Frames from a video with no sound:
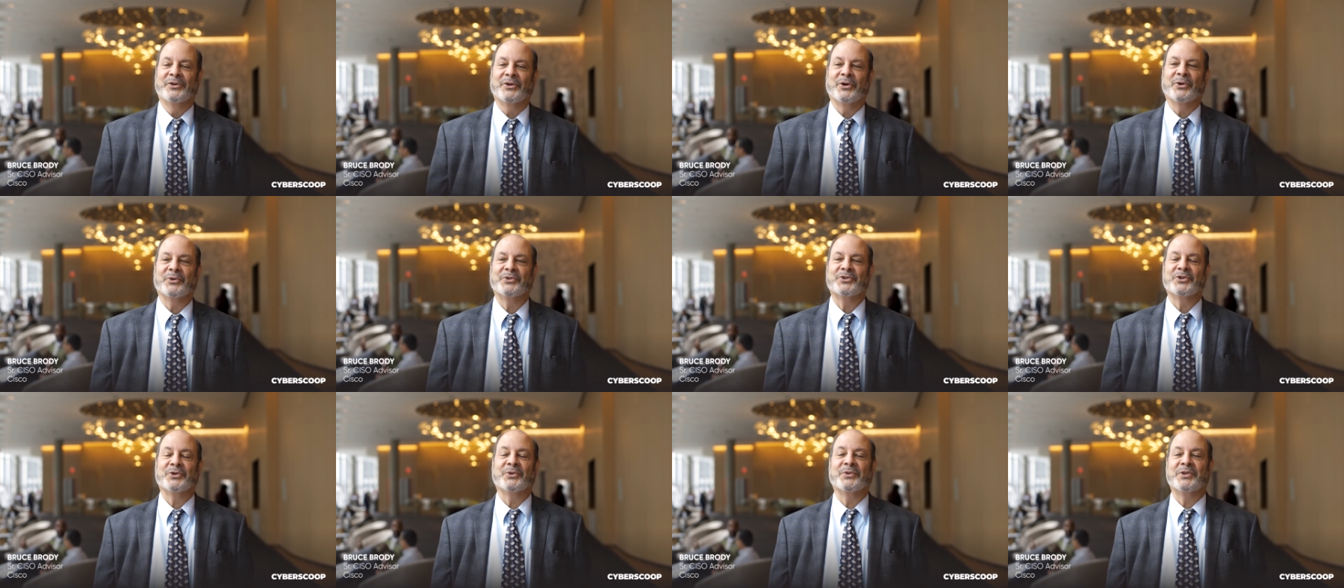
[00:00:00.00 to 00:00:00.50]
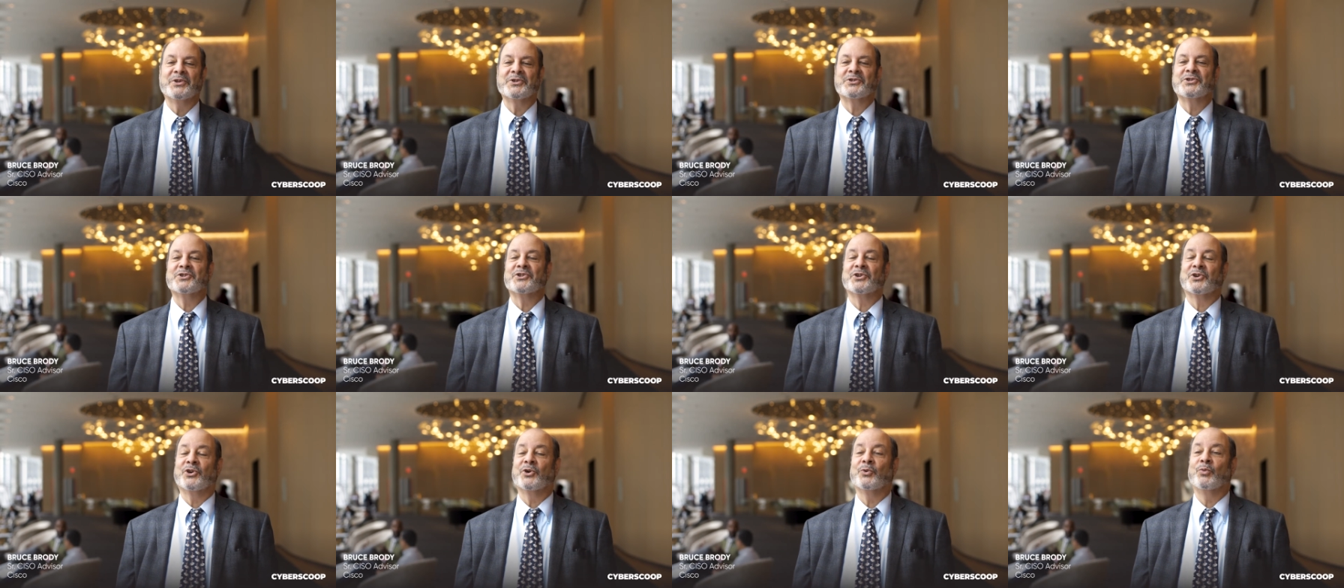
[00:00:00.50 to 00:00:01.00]
Oh, so this
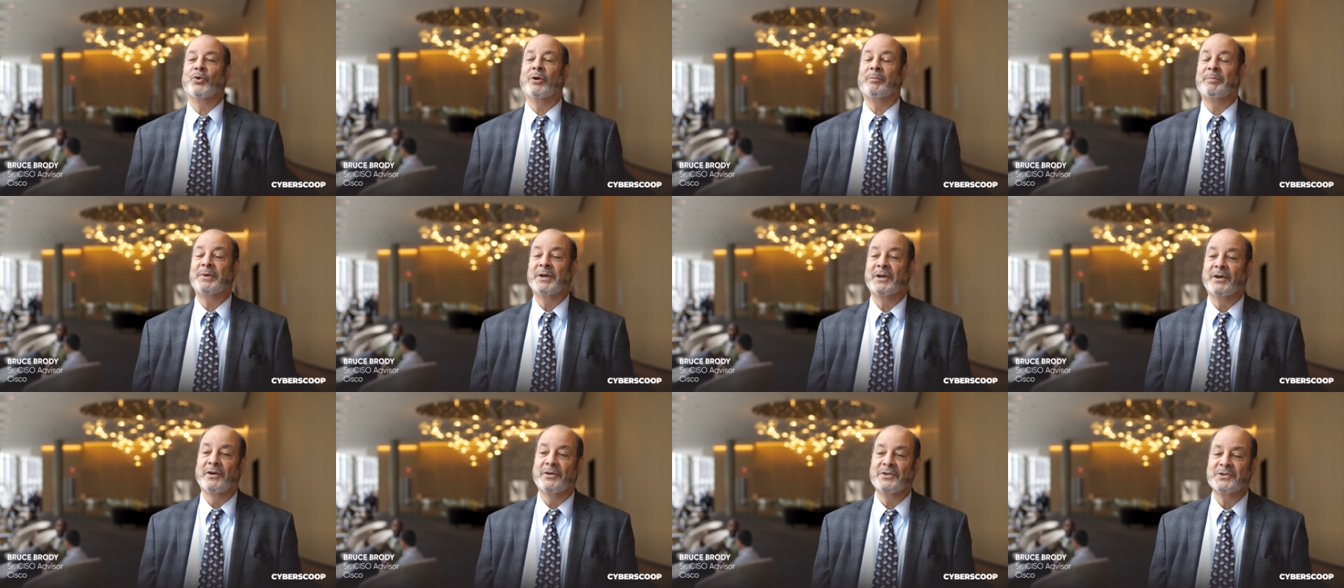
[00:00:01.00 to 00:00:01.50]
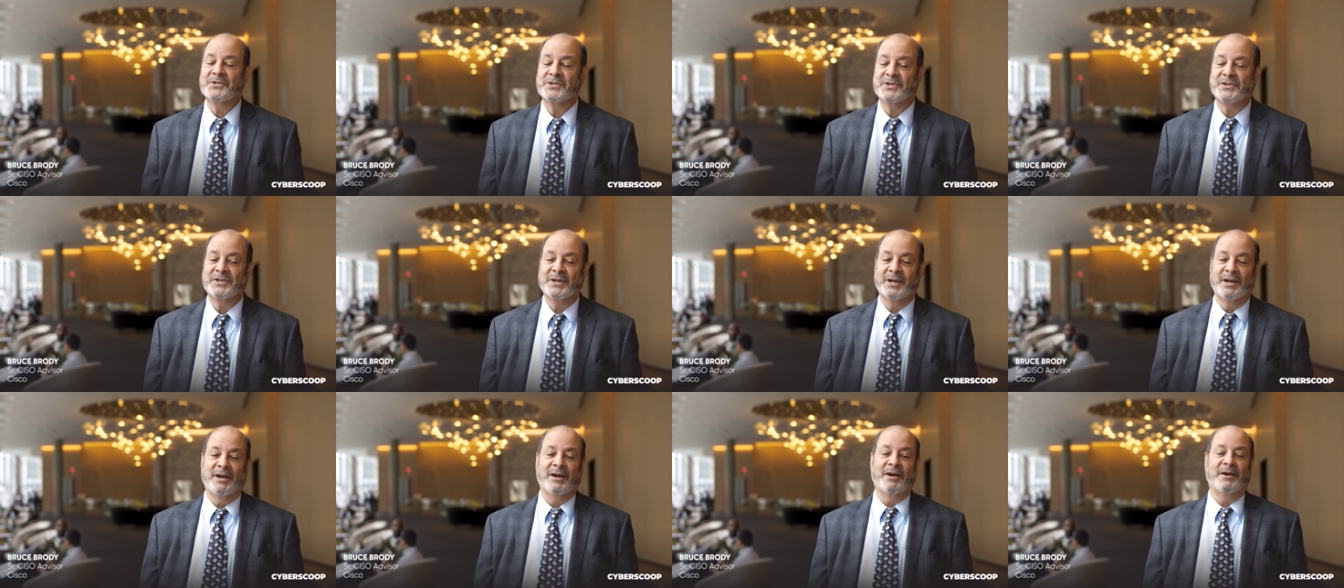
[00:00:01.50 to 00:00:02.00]
is a good one, because
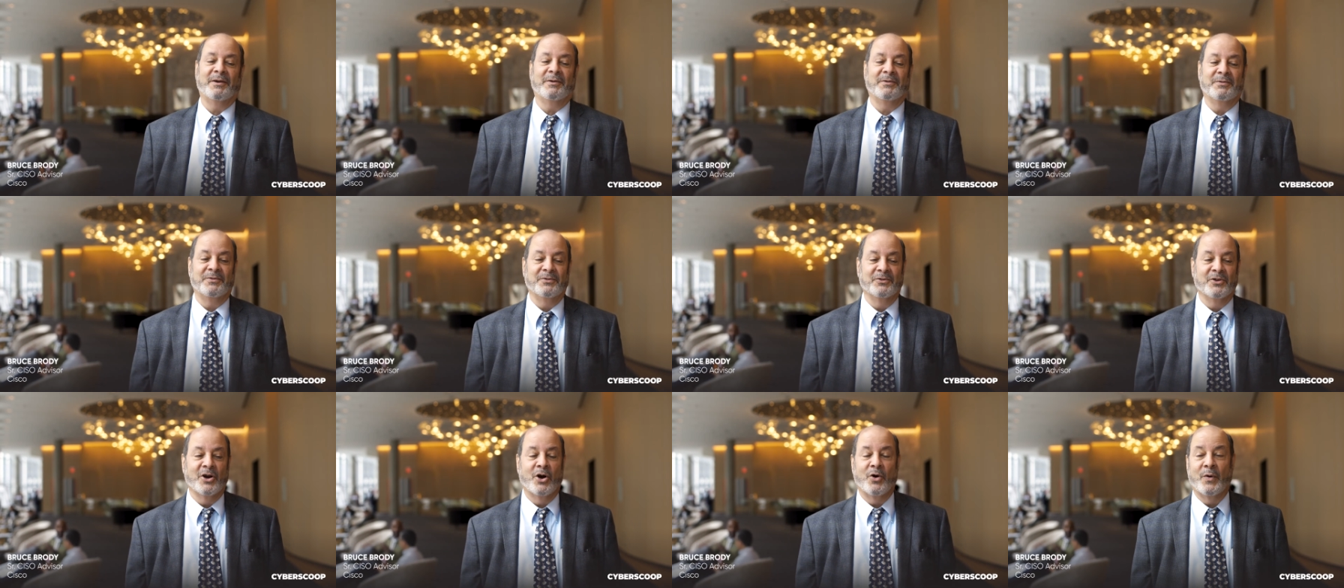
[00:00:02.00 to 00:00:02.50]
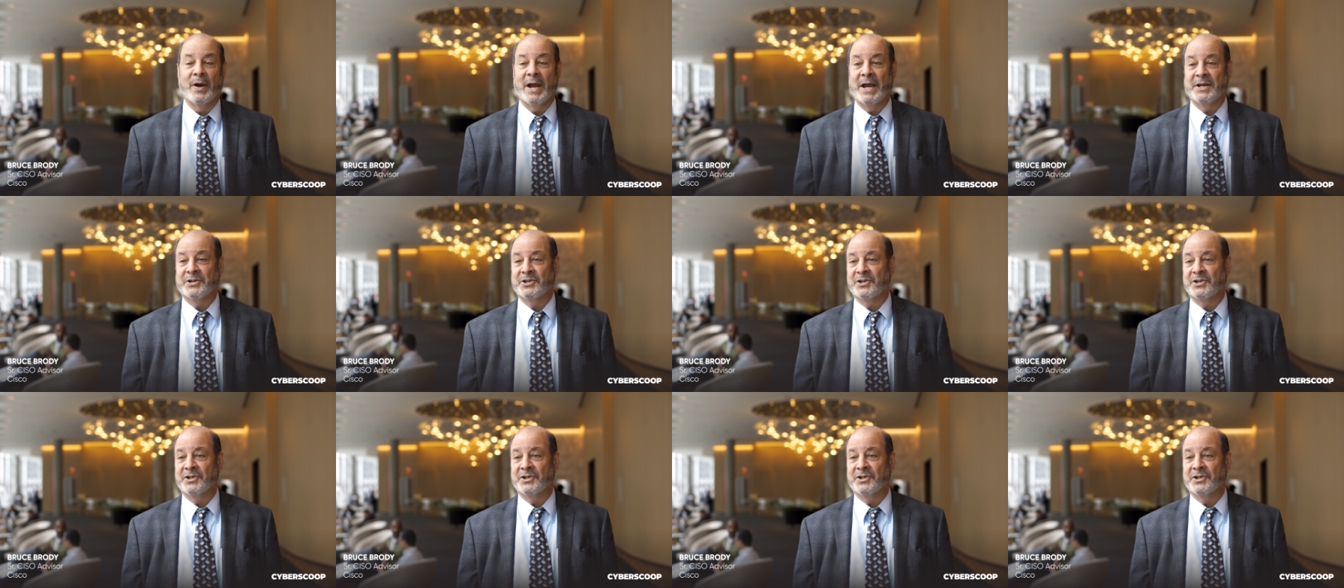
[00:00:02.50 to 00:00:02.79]
no